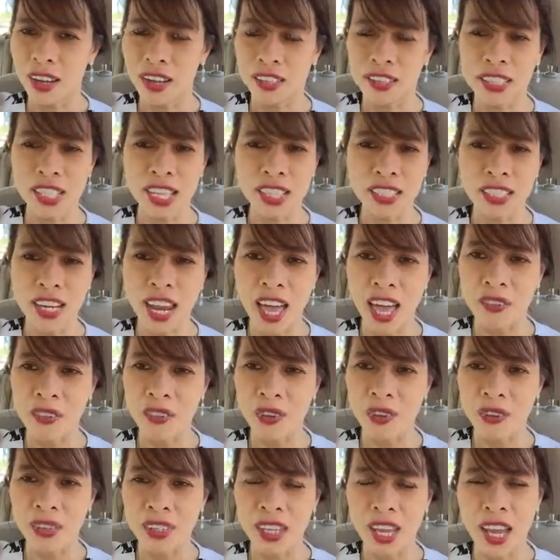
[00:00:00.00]
six
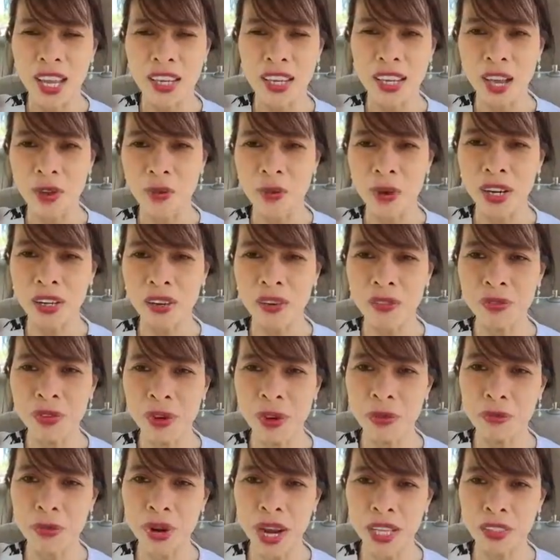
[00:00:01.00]
level. Ain't that
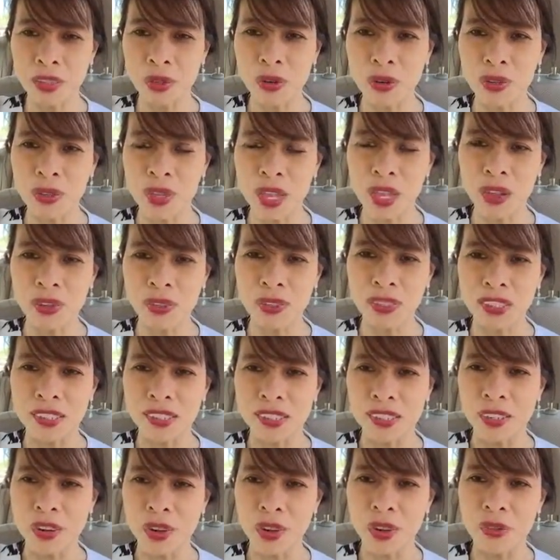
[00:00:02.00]
wonderful? Breakthrough news.
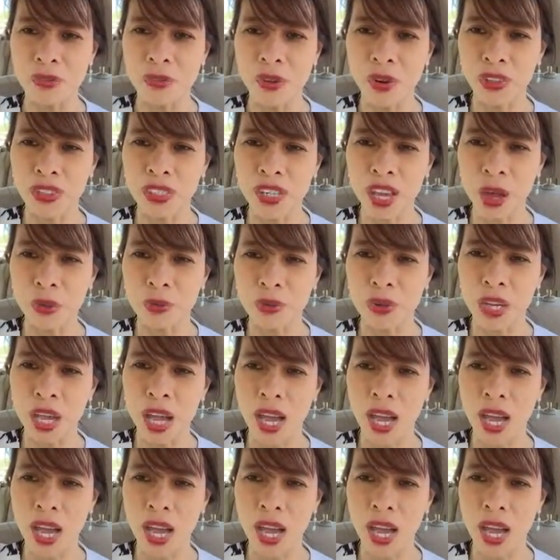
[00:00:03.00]
Looking forward to help you